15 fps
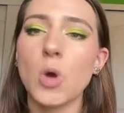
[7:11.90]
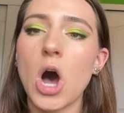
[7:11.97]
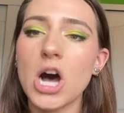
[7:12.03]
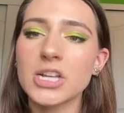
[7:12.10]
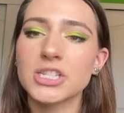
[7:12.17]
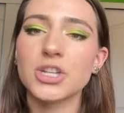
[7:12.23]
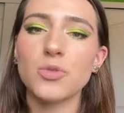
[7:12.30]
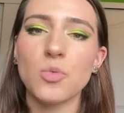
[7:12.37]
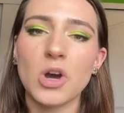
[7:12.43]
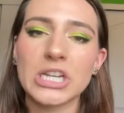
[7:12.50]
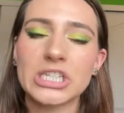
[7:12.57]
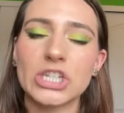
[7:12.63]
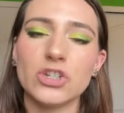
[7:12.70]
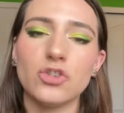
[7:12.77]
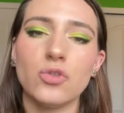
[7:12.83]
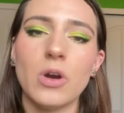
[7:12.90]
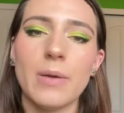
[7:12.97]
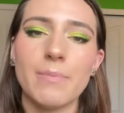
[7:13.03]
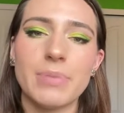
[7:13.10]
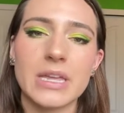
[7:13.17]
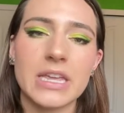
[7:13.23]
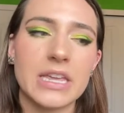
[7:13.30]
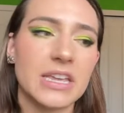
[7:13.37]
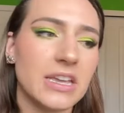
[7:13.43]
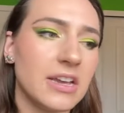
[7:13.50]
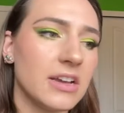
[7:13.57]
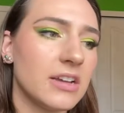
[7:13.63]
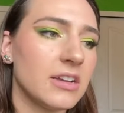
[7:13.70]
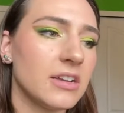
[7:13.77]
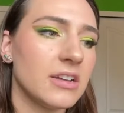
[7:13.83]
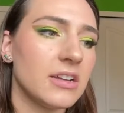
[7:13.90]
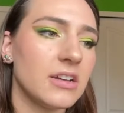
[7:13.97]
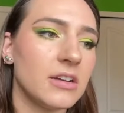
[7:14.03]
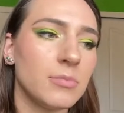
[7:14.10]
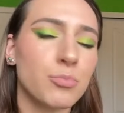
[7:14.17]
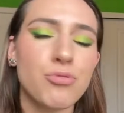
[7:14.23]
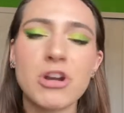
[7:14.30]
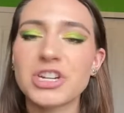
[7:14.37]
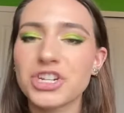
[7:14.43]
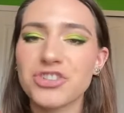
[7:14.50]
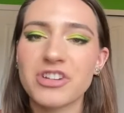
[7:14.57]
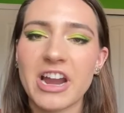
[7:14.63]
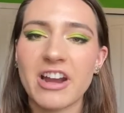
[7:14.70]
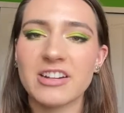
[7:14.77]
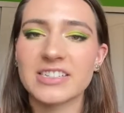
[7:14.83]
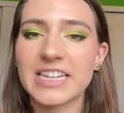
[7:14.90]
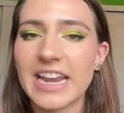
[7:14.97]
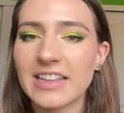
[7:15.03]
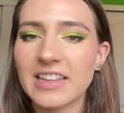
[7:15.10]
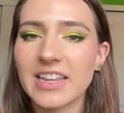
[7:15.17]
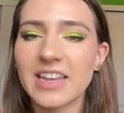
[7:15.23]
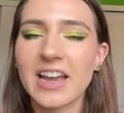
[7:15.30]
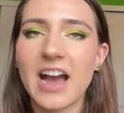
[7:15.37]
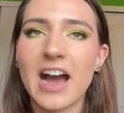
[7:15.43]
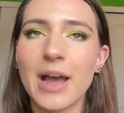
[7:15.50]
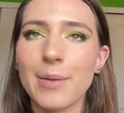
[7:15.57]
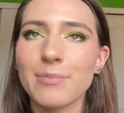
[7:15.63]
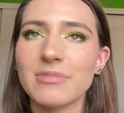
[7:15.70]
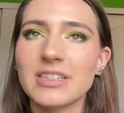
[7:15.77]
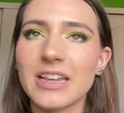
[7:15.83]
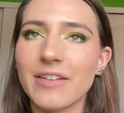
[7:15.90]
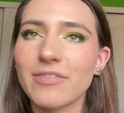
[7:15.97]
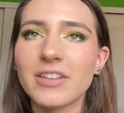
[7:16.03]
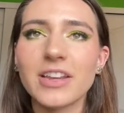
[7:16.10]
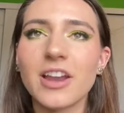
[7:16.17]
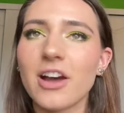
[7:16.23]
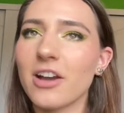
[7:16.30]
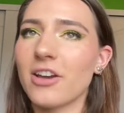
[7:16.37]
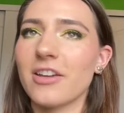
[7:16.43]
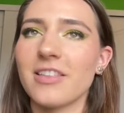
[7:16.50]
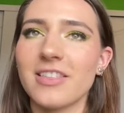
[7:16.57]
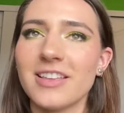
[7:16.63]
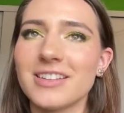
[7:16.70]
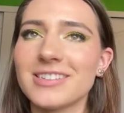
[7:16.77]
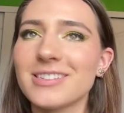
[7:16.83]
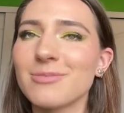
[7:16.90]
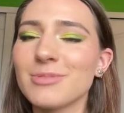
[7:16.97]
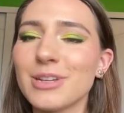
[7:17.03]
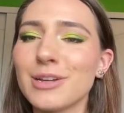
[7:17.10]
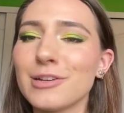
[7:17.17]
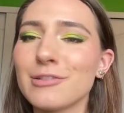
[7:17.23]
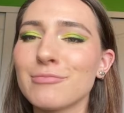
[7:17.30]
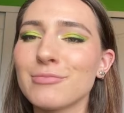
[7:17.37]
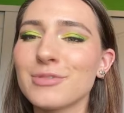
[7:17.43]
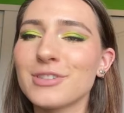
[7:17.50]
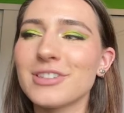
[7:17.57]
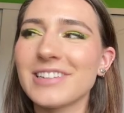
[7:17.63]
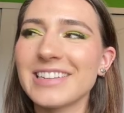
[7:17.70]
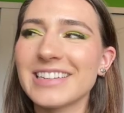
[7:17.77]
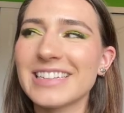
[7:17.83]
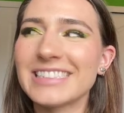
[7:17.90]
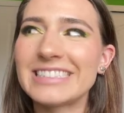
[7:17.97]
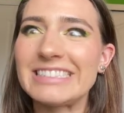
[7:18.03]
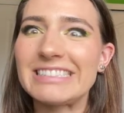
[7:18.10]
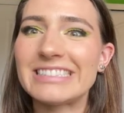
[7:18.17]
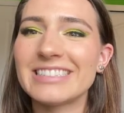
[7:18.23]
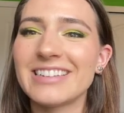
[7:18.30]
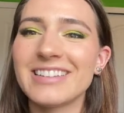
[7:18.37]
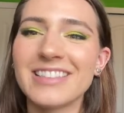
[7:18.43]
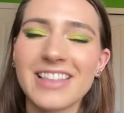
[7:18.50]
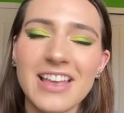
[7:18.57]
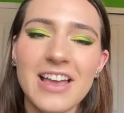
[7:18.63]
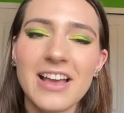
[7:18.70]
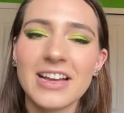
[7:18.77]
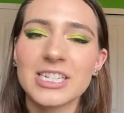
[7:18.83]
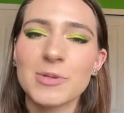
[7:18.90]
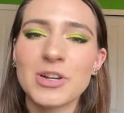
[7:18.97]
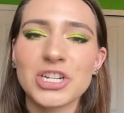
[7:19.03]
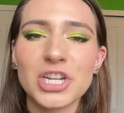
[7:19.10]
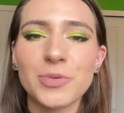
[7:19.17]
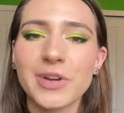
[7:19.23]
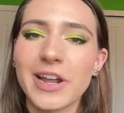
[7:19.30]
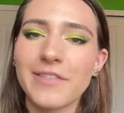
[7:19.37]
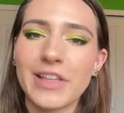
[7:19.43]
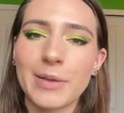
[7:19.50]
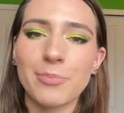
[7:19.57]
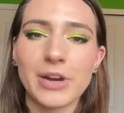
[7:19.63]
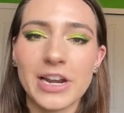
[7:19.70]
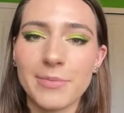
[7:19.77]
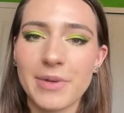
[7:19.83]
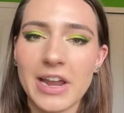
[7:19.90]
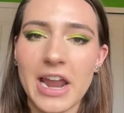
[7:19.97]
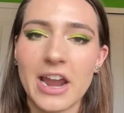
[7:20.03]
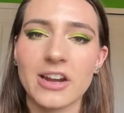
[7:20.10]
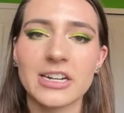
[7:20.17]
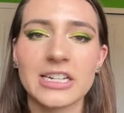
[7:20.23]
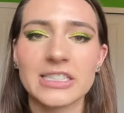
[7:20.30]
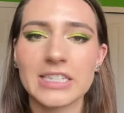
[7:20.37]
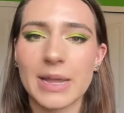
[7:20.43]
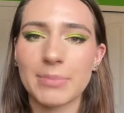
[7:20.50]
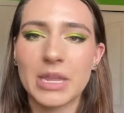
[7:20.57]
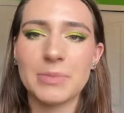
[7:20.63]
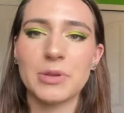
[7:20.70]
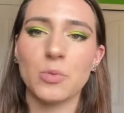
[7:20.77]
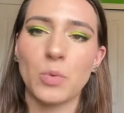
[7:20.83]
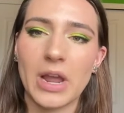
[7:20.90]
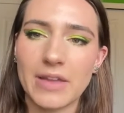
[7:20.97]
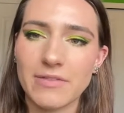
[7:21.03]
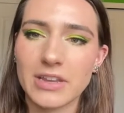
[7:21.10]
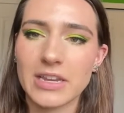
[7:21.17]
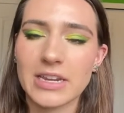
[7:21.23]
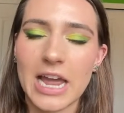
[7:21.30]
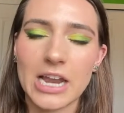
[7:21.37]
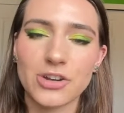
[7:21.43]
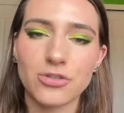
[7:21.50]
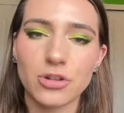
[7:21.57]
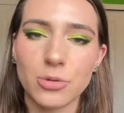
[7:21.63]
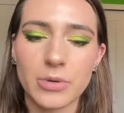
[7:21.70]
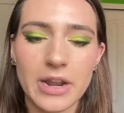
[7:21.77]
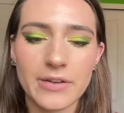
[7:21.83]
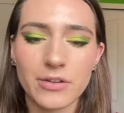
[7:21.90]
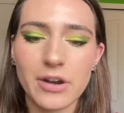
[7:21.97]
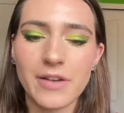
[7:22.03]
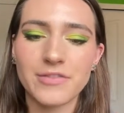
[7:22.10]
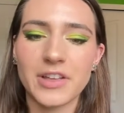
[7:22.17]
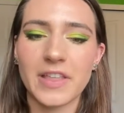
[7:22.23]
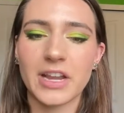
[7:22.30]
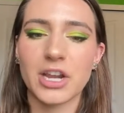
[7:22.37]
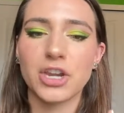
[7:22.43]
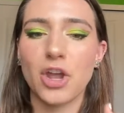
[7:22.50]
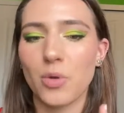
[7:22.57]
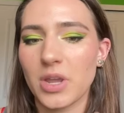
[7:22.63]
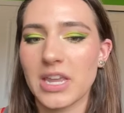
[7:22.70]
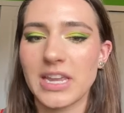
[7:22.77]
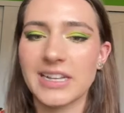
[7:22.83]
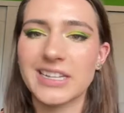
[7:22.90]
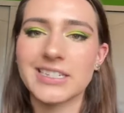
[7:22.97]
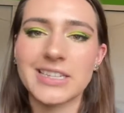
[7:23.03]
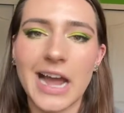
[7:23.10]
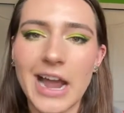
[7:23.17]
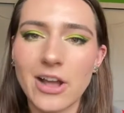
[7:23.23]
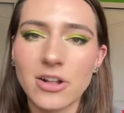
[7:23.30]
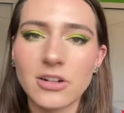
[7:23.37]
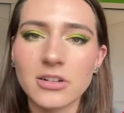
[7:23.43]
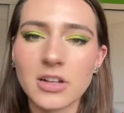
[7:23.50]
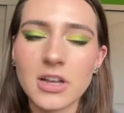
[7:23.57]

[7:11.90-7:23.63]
also want to be brushing your hair daily. I'm definitely not good at this sometimes. Like, especially when I've like braided my hair and I'm keeping it wavy, natural, or whatever. I've done like a no heat style.